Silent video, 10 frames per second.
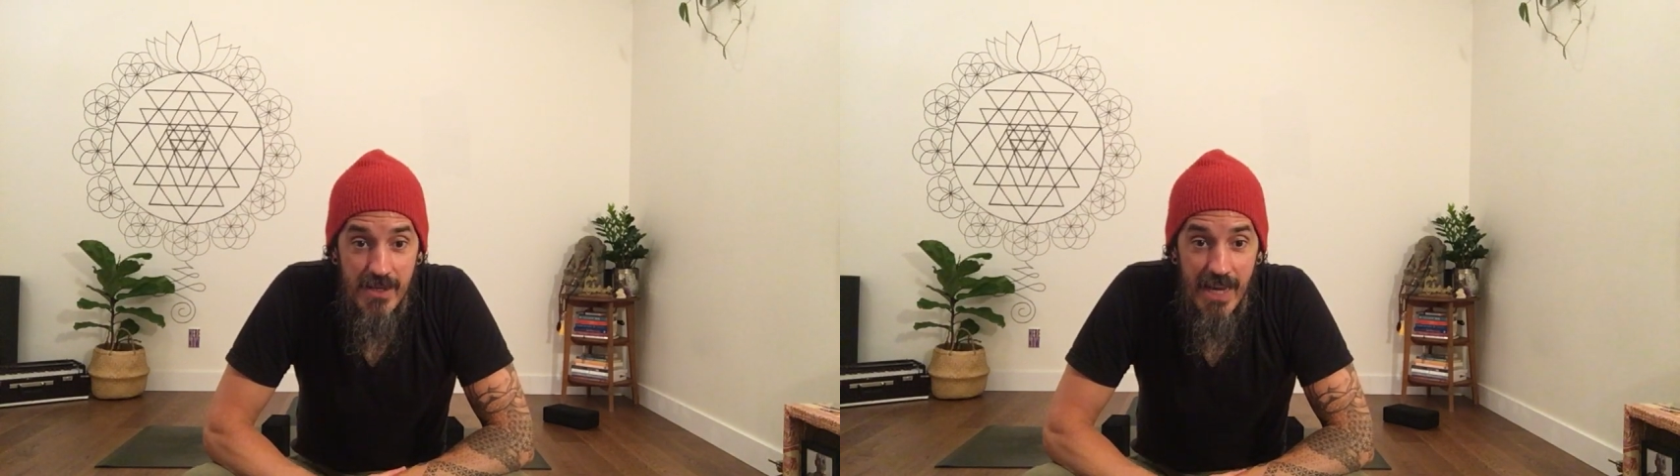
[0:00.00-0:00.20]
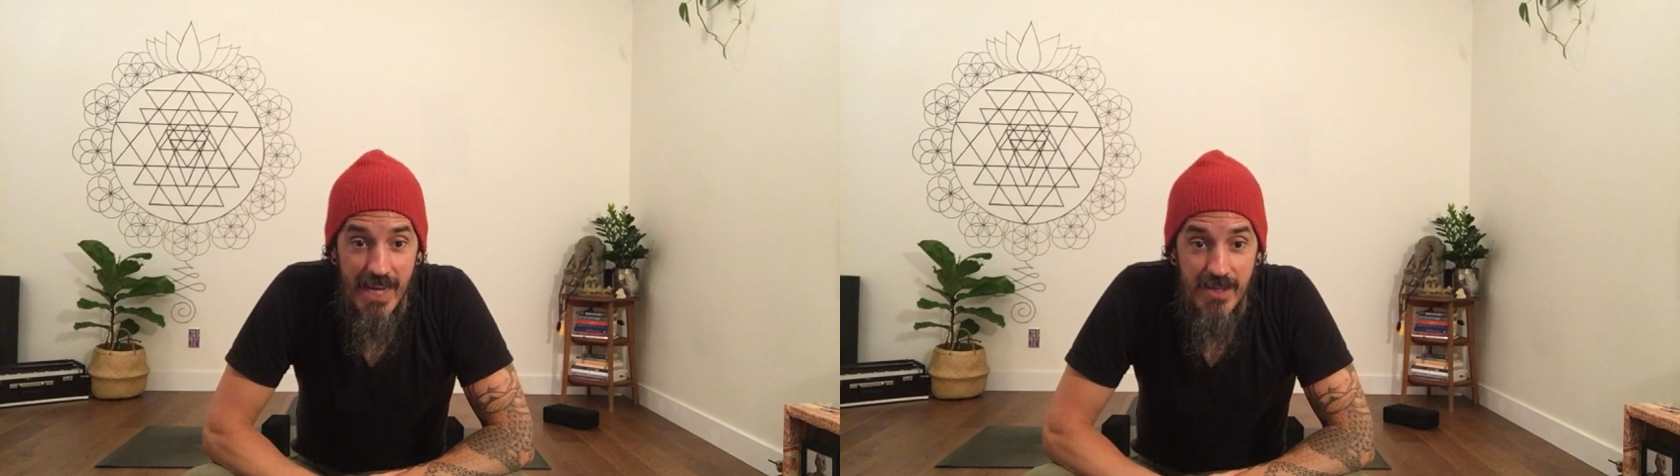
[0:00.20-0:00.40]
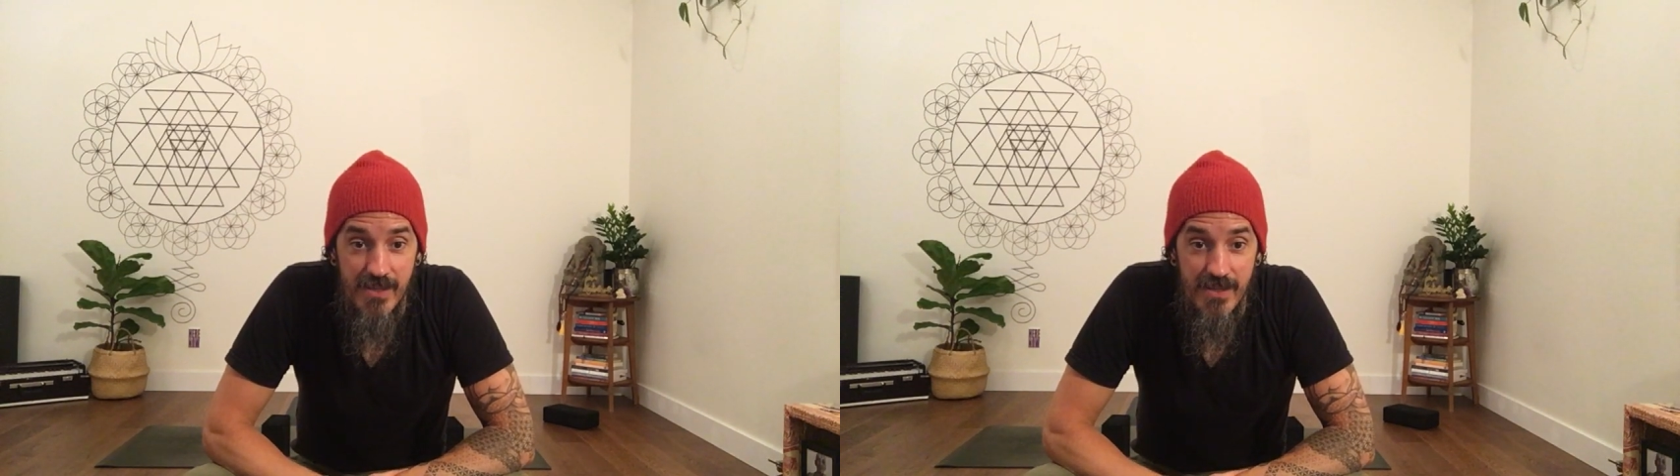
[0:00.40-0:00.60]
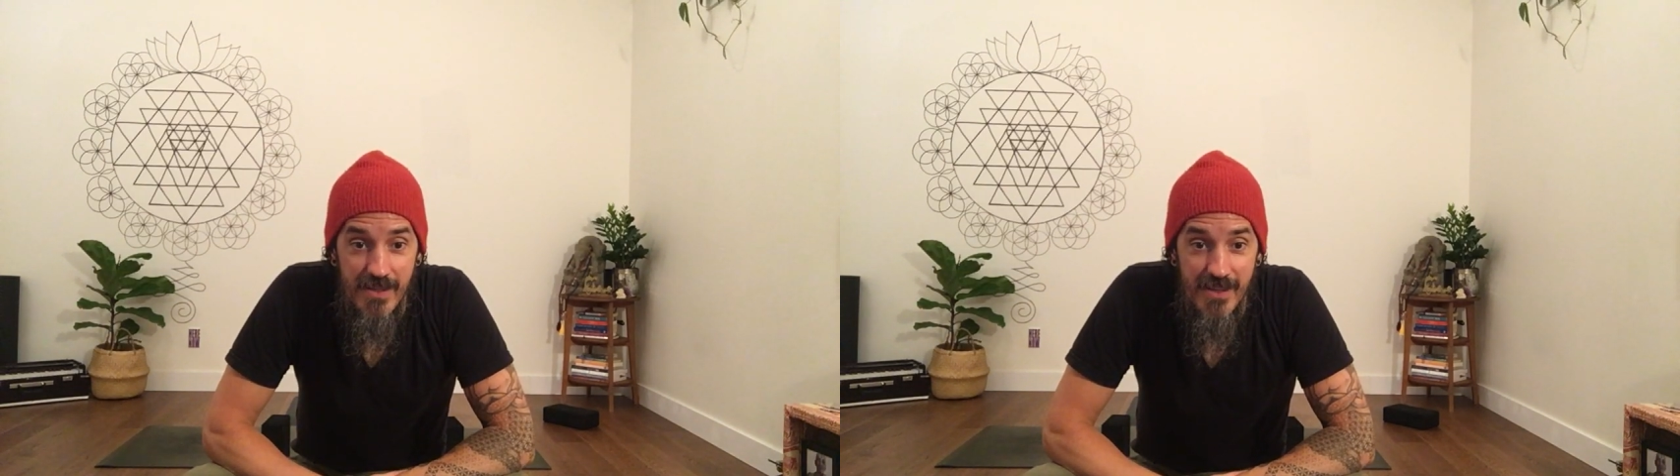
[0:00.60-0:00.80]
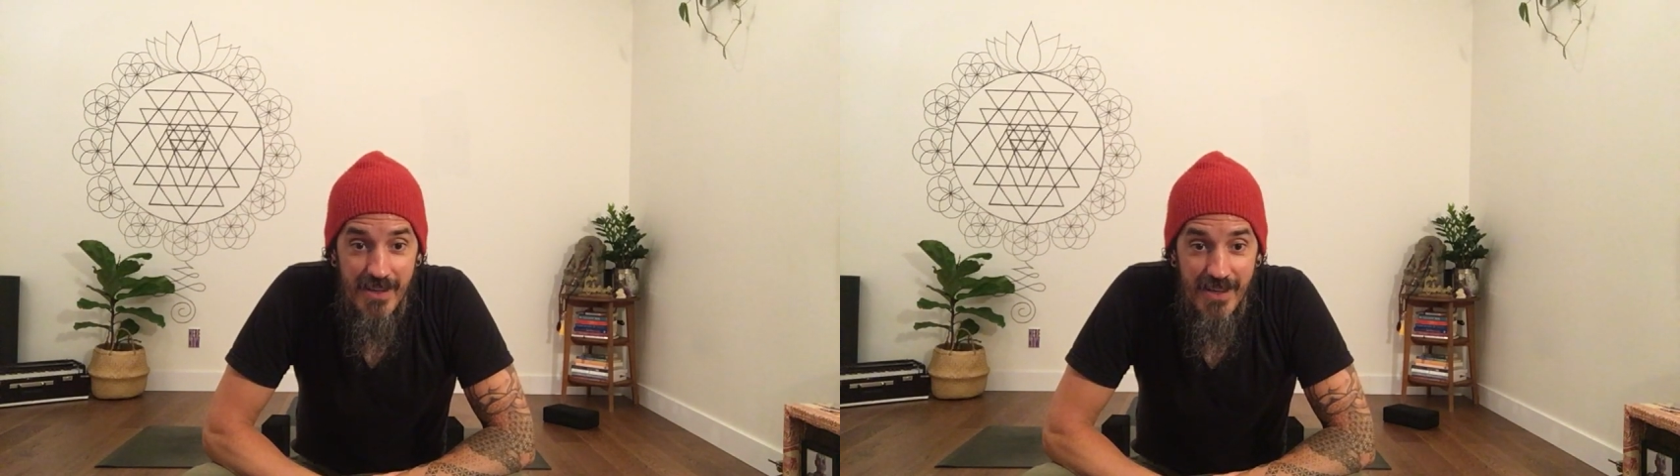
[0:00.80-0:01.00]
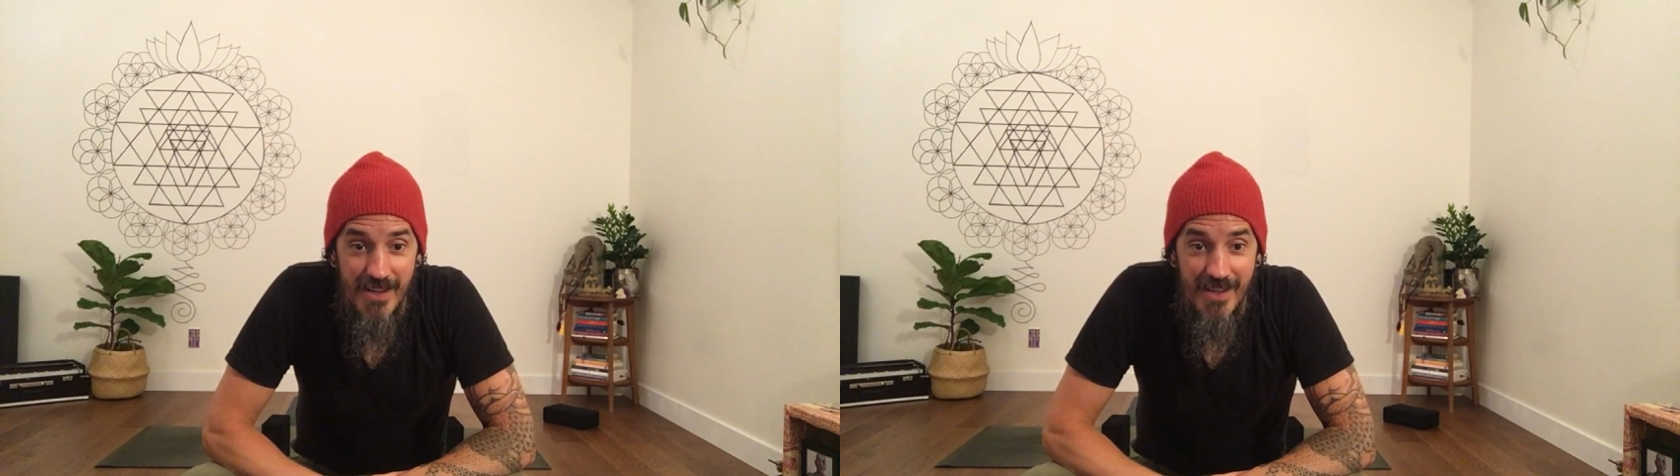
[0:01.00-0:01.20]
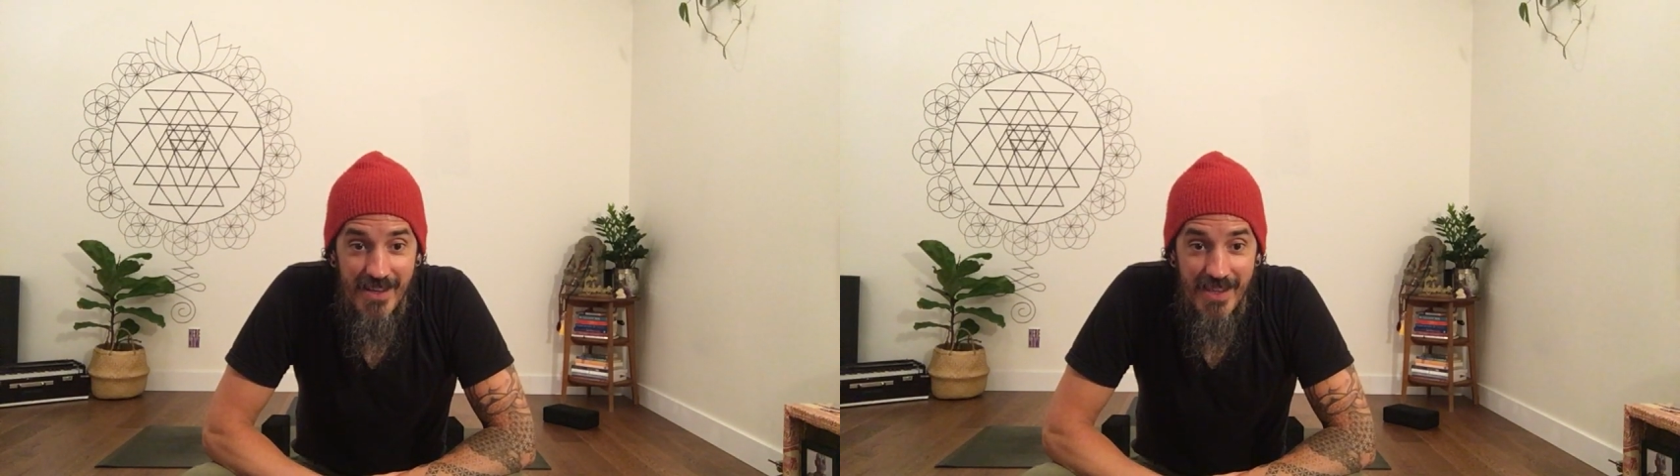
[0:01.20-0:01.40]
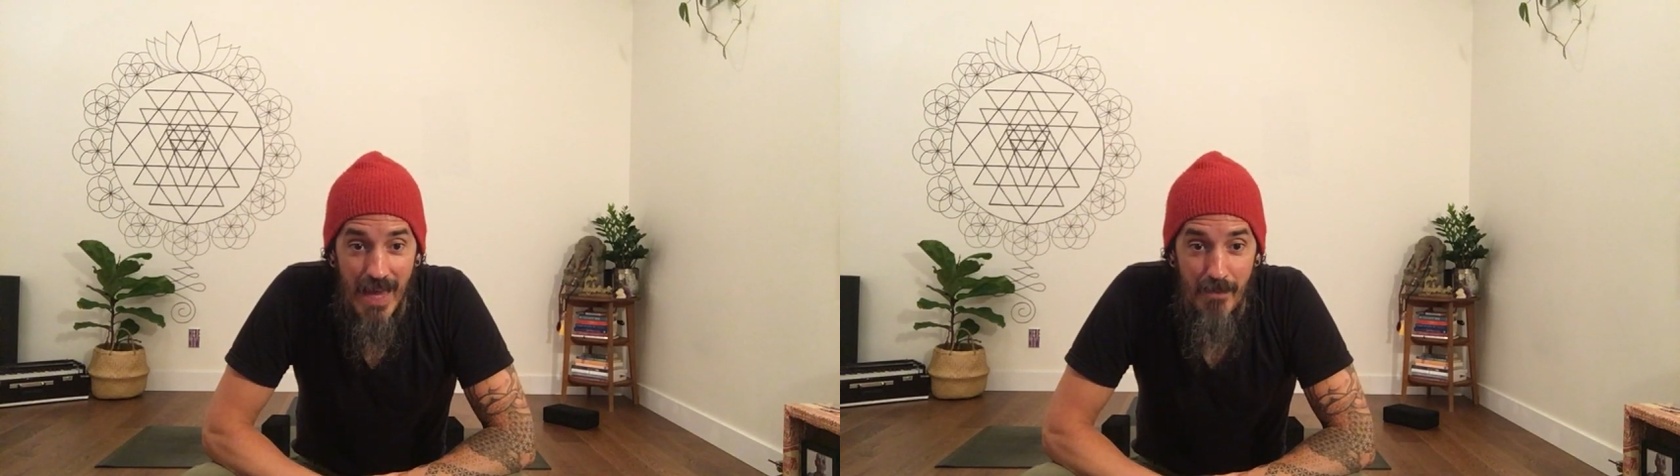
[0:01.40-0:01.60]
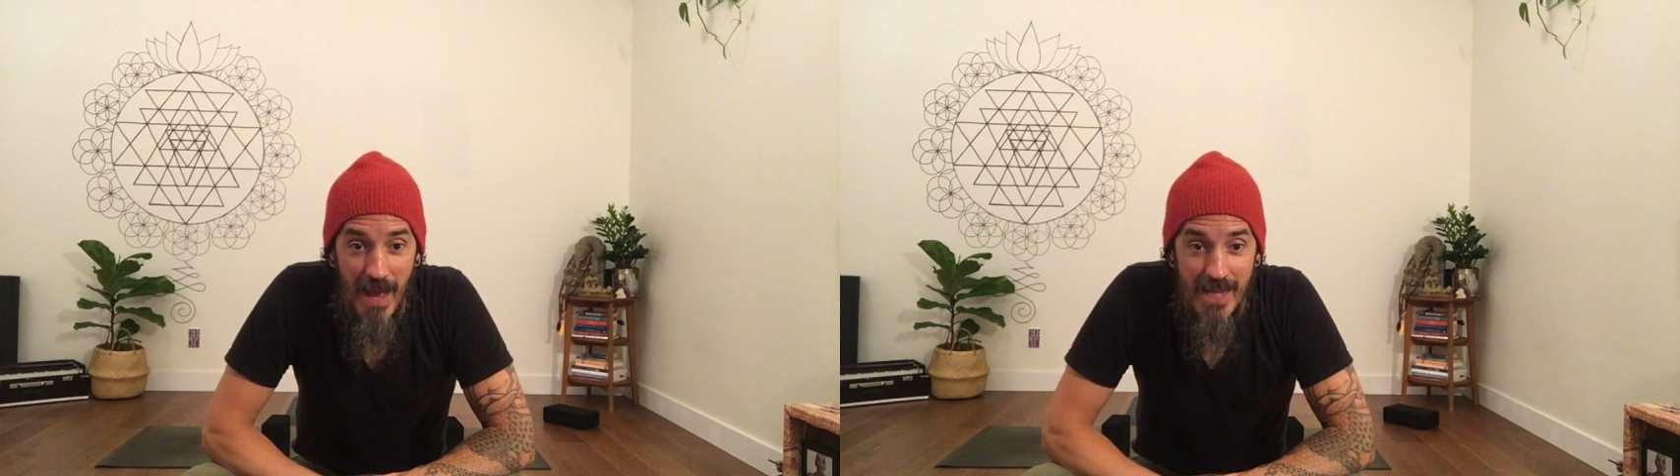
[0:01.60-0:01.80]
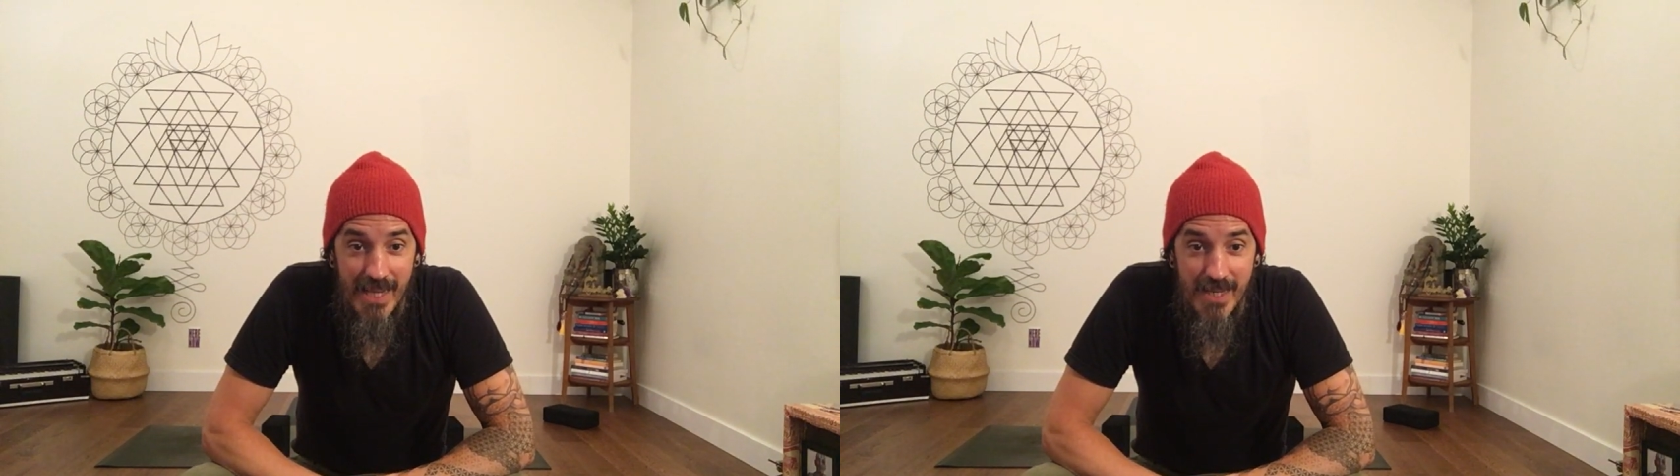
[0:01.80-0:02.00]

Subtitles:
legs. That back leg